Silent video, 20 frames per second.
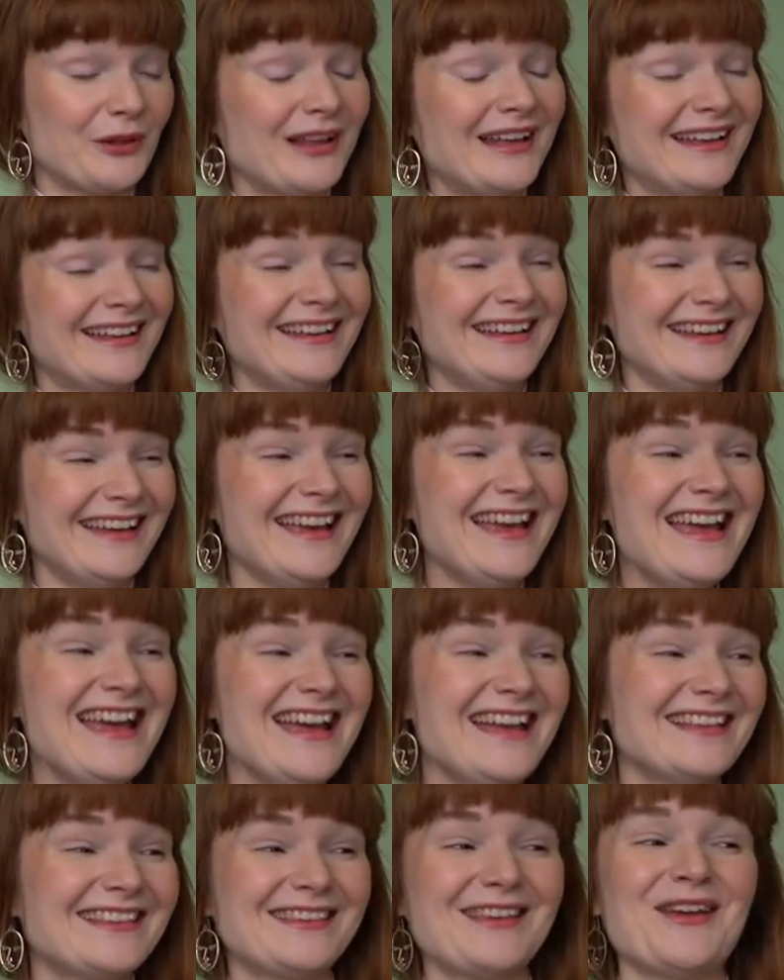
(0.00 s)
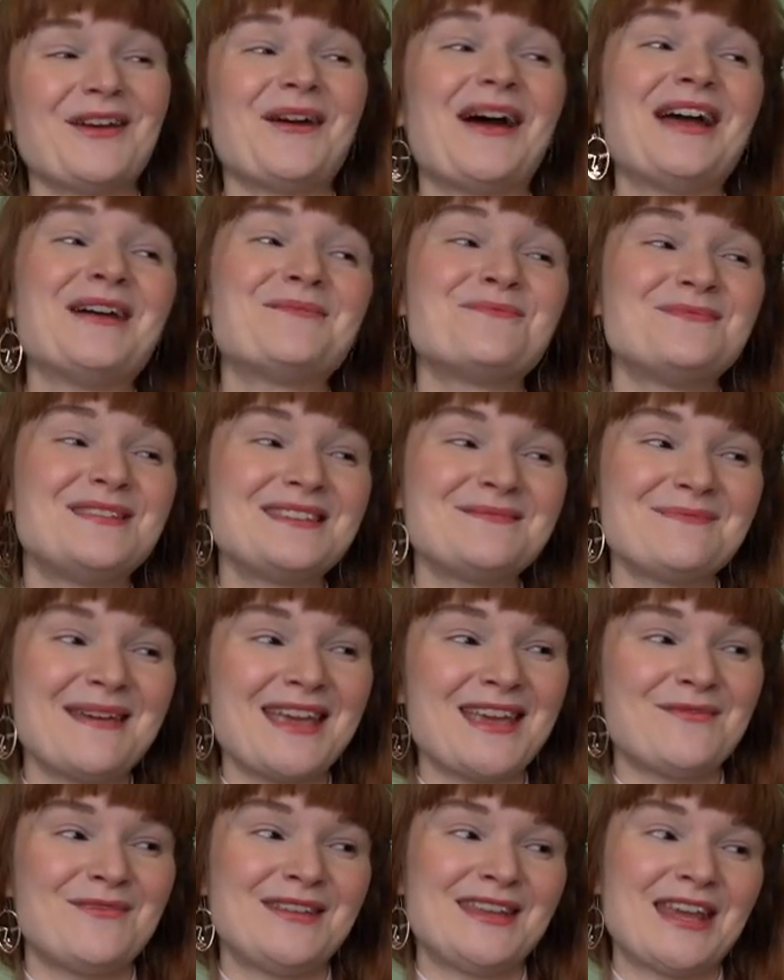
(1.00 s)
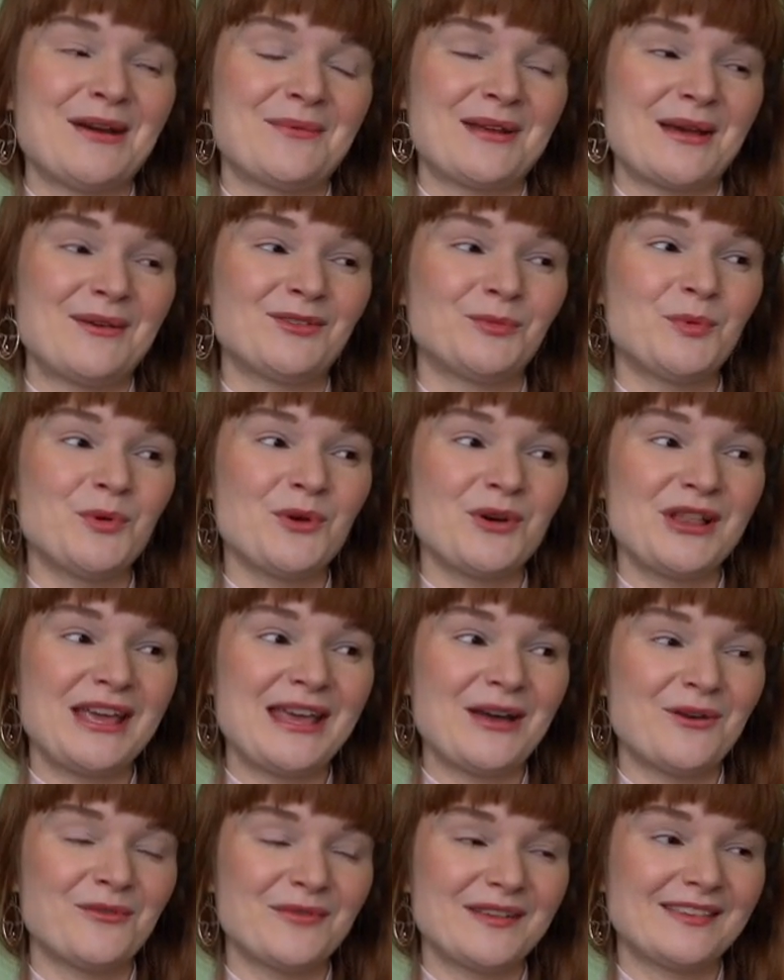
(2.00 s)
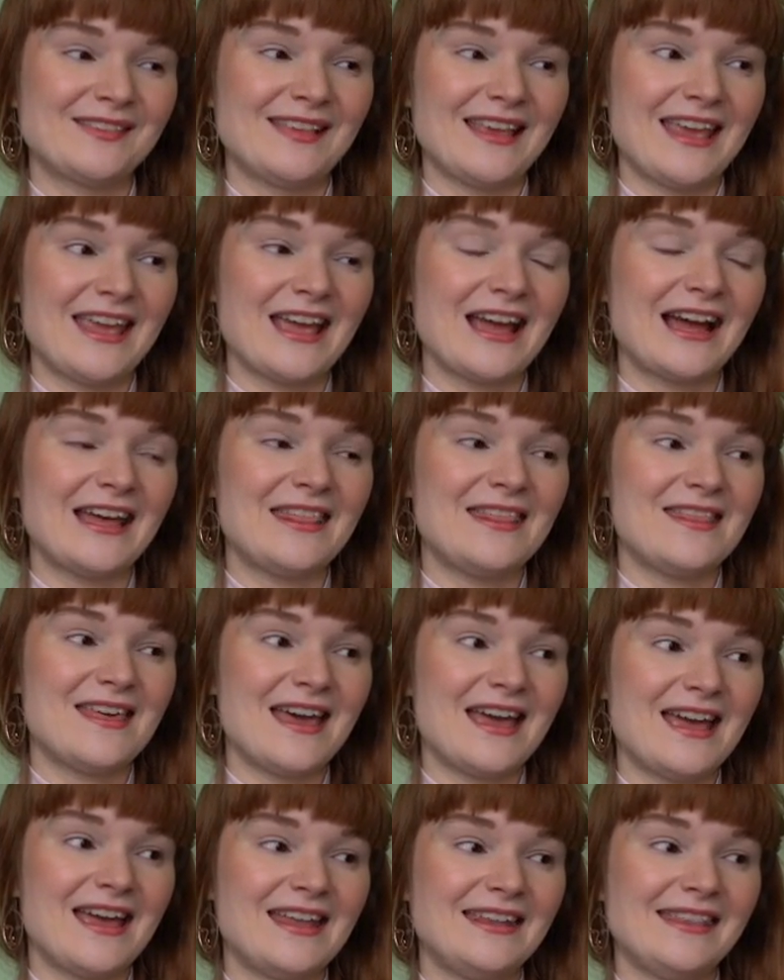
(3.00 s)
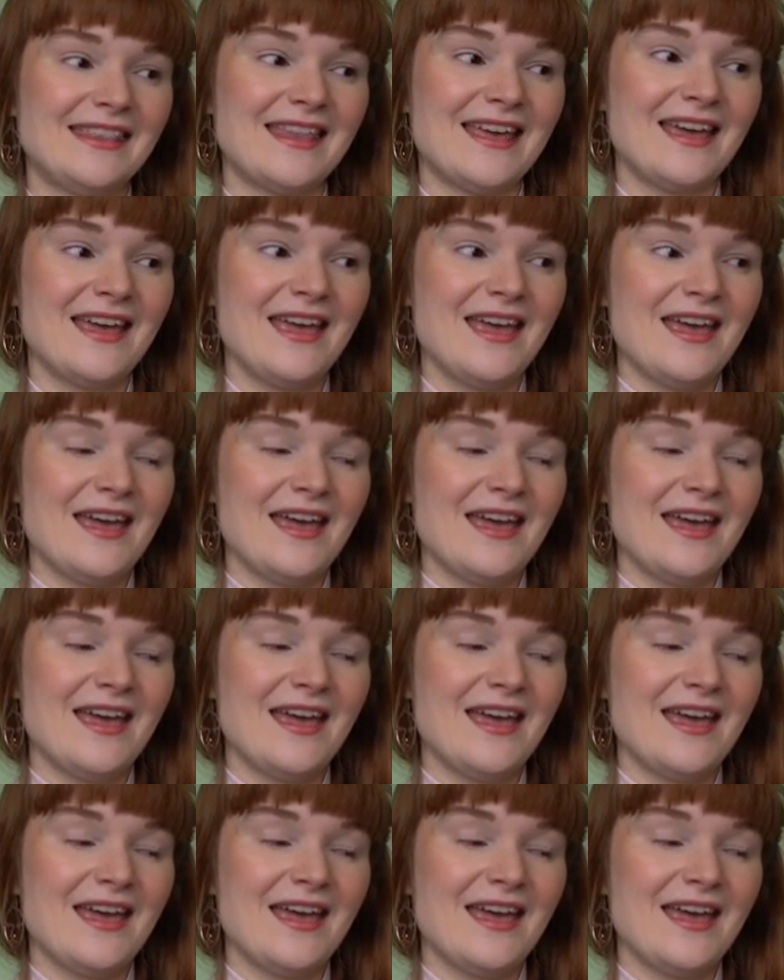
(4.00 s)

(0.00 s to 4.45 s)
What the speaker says: So I didn't make a video when I was poorly, obviously, and then